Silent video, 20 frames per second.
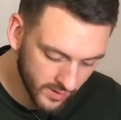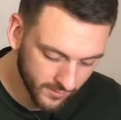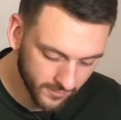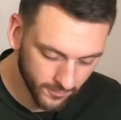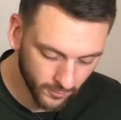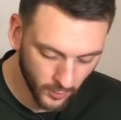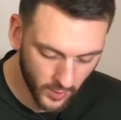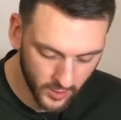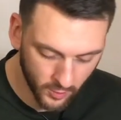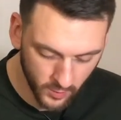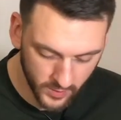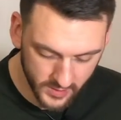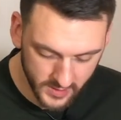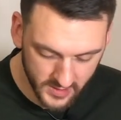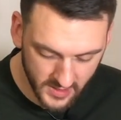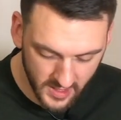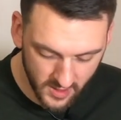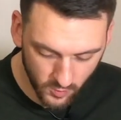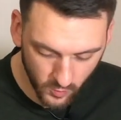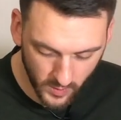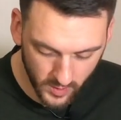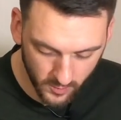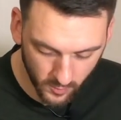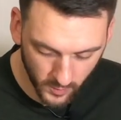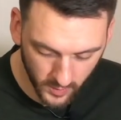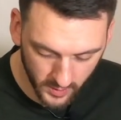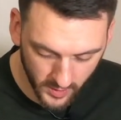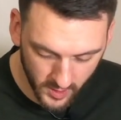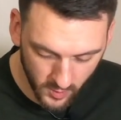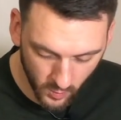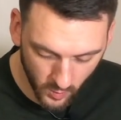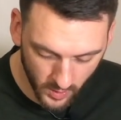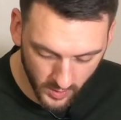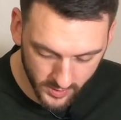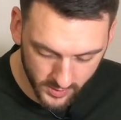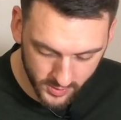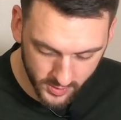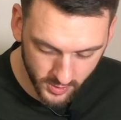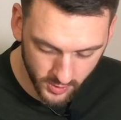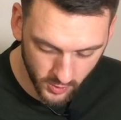frequency, we really
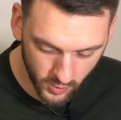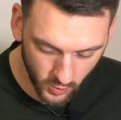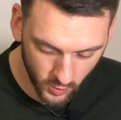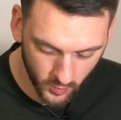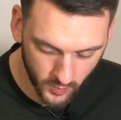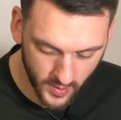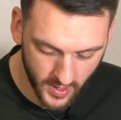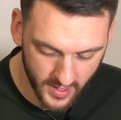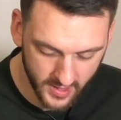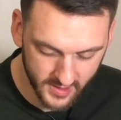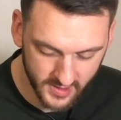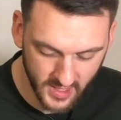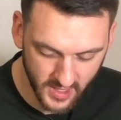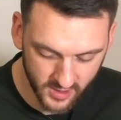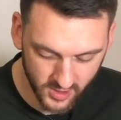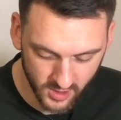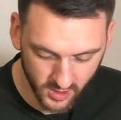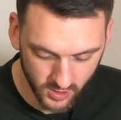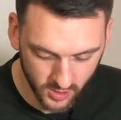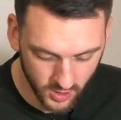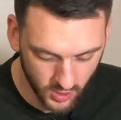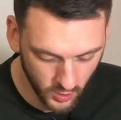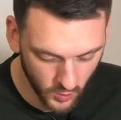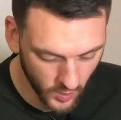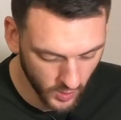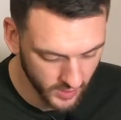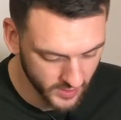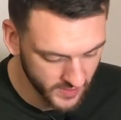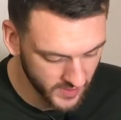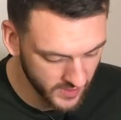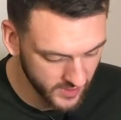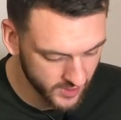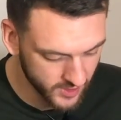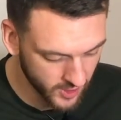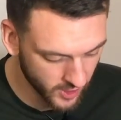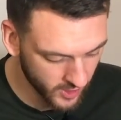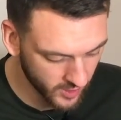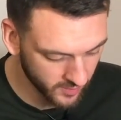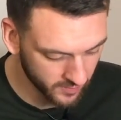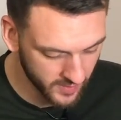want to pay attention to our seed
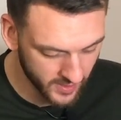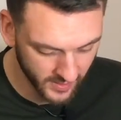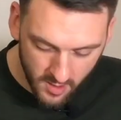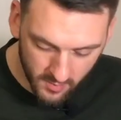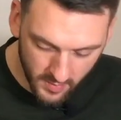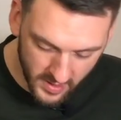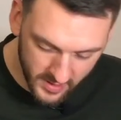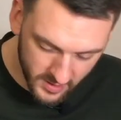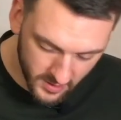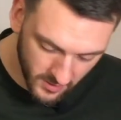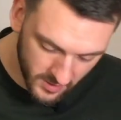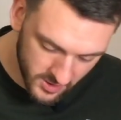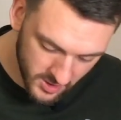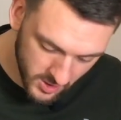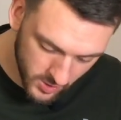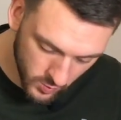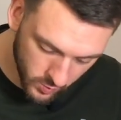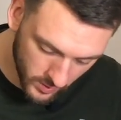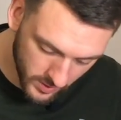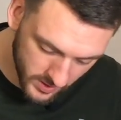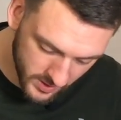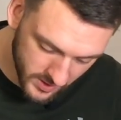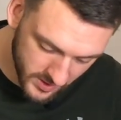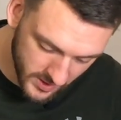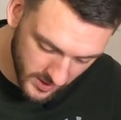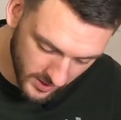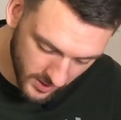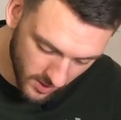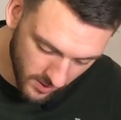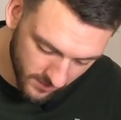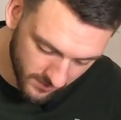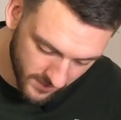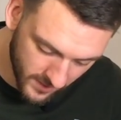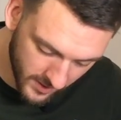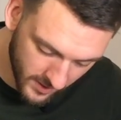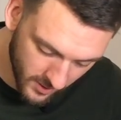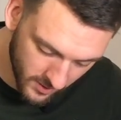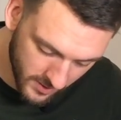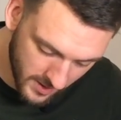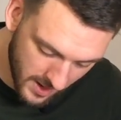starting mix. Basically just want to stick our
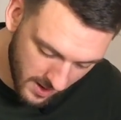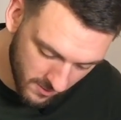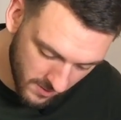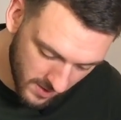finger down